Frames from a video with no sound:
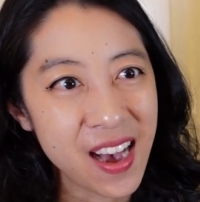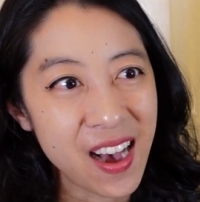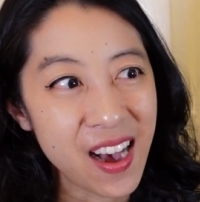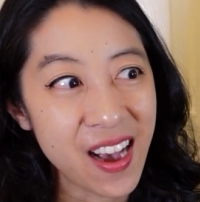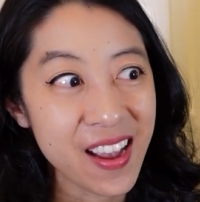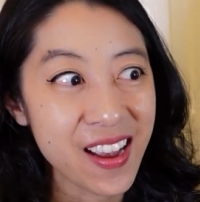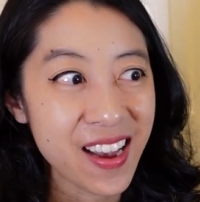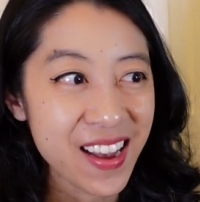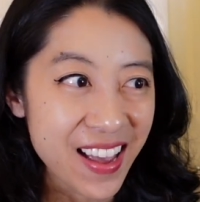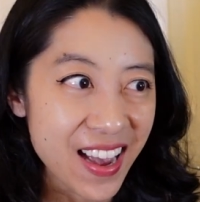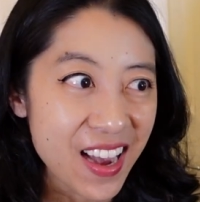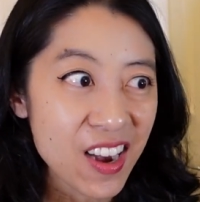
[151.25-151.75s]

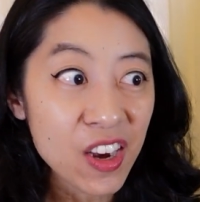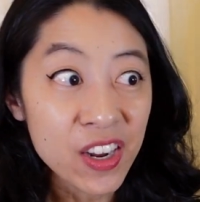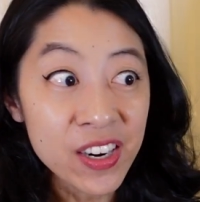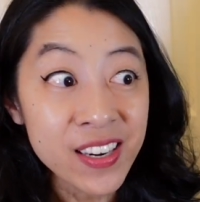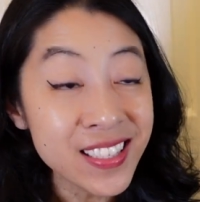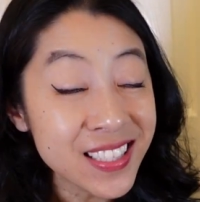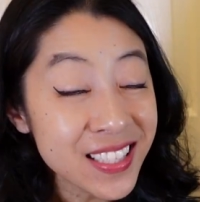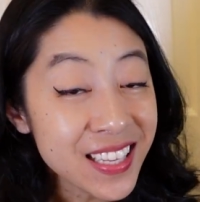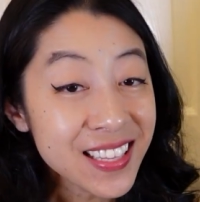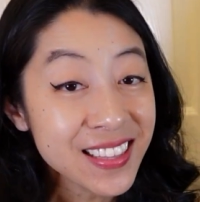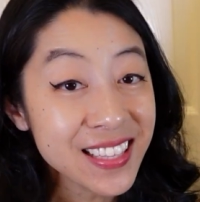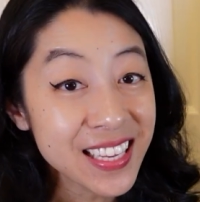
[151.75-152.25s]
I
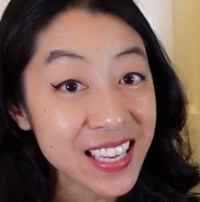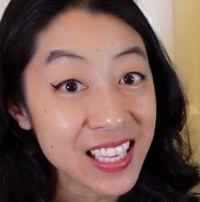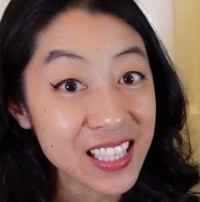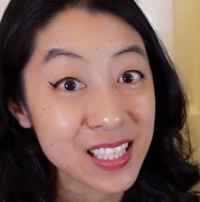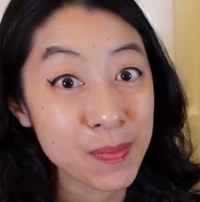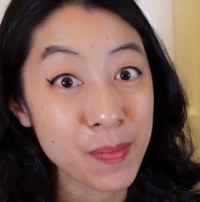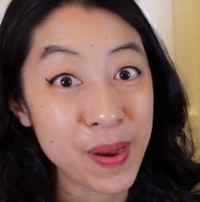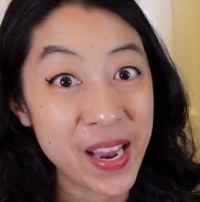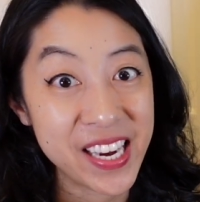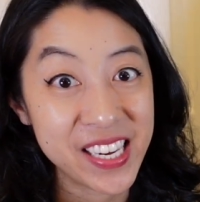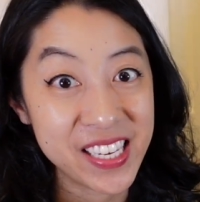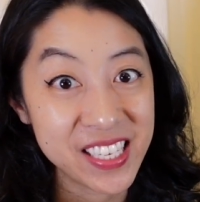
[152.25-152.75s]
honestly think
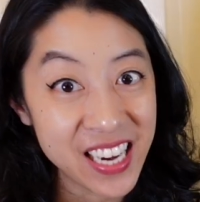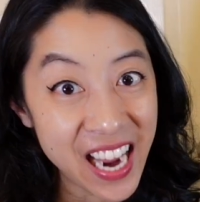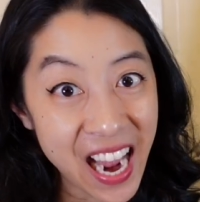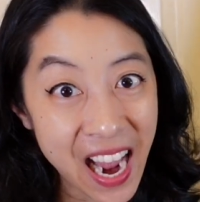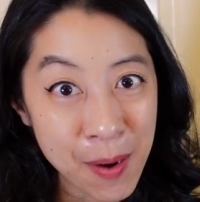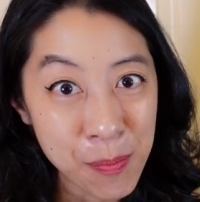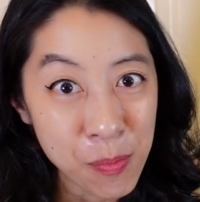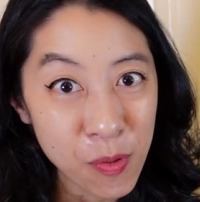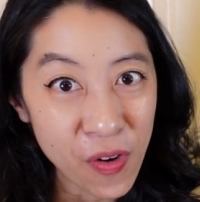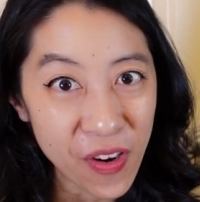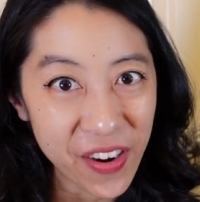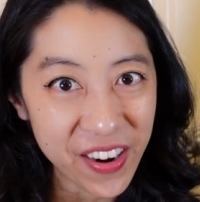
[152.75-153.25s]
it's my
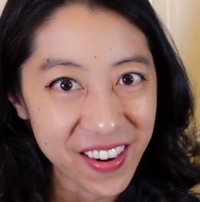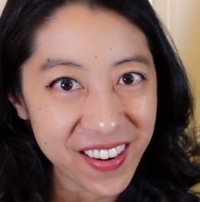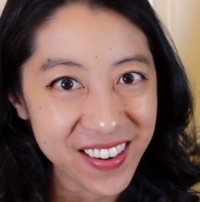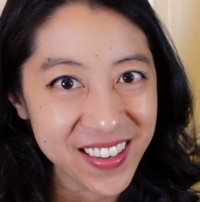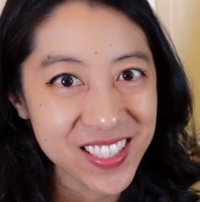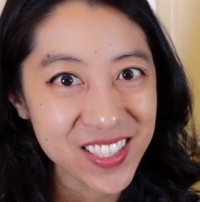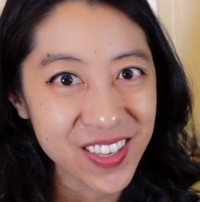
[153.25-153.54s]
tap water.